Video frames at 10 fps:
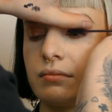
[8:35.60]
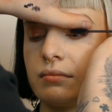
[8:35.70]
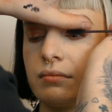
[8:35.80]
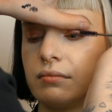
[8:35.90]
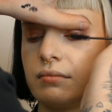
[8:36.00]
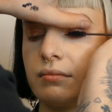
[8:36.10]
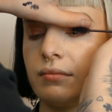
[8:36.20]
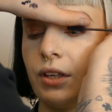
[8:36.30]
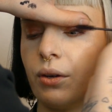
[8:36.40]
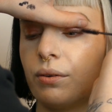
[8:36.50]
tip for
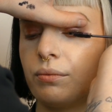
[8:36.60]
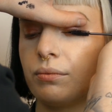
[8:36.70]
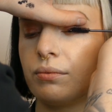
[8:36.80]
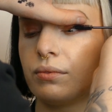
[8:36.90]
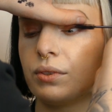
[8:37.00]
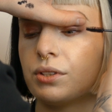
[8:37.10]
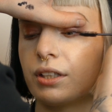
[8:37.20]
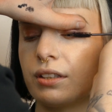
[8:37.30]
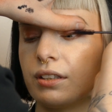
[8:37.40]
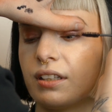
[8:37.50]
everyone who wants to
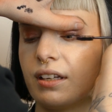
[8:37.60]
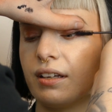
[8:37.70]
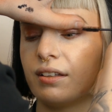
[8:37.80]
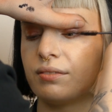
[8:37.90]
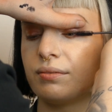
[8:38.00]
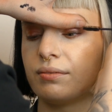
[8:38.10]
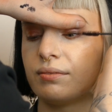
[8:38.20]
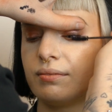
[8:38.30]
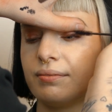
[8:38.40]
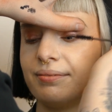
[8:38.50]

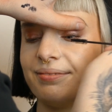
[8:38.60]
have